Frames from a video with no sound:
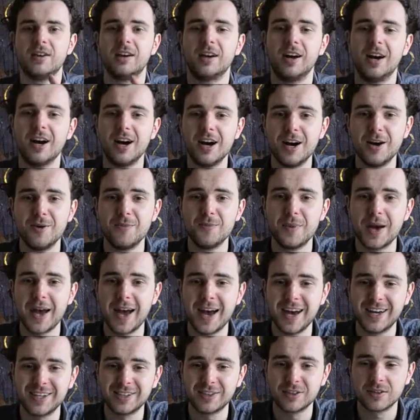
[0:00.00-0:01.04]

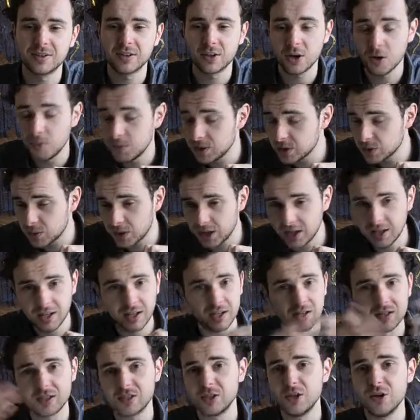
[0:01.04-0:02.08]
And comment away, let
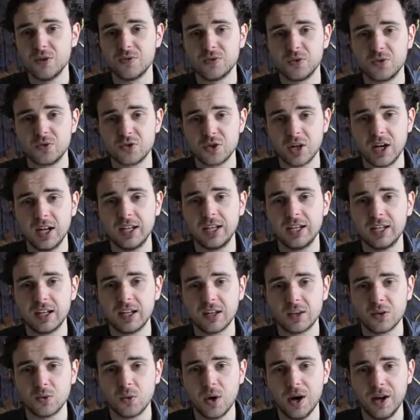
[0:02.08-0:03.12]
us know if you've tried any
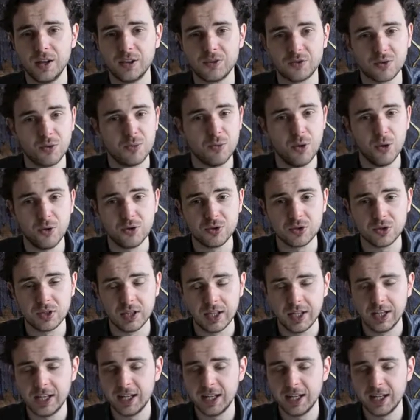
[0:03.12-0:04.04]
other wines from Mosel,